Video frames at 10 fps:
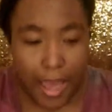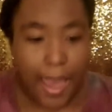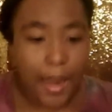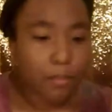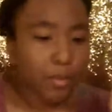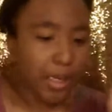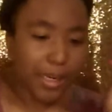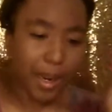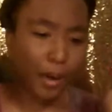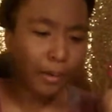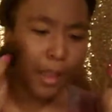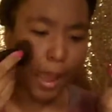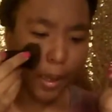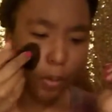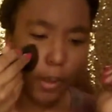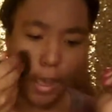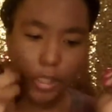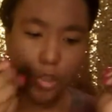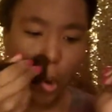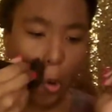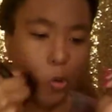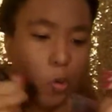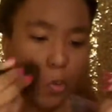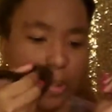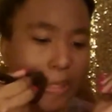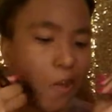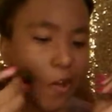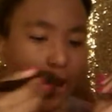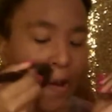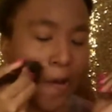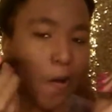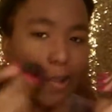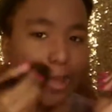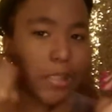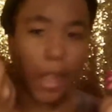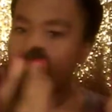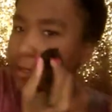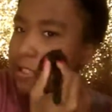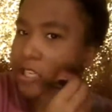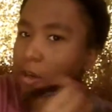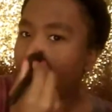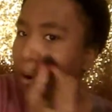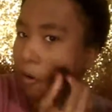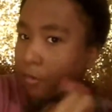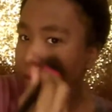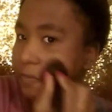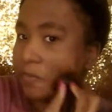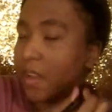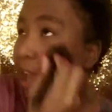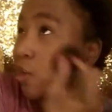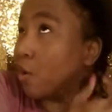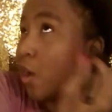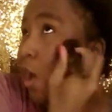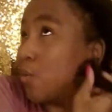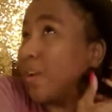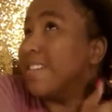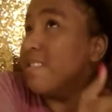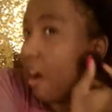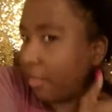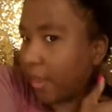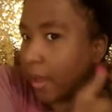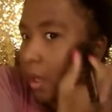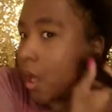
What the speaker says: And I'm looking at her like, okay, so you see this light still off, and you're not doing nothing.